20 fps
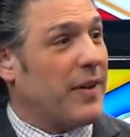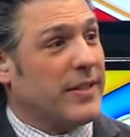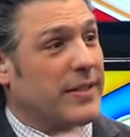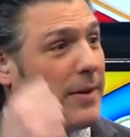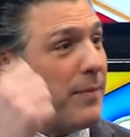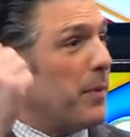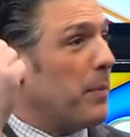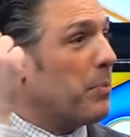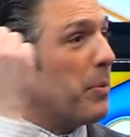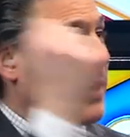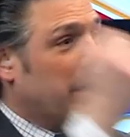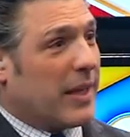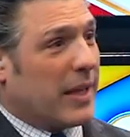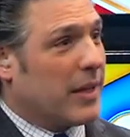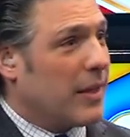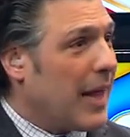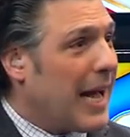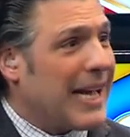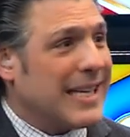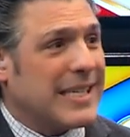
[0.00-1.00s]
I've got something to break
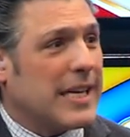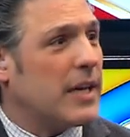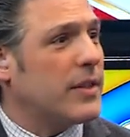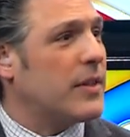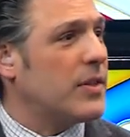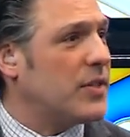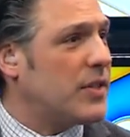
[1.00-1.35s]
the glass, cut the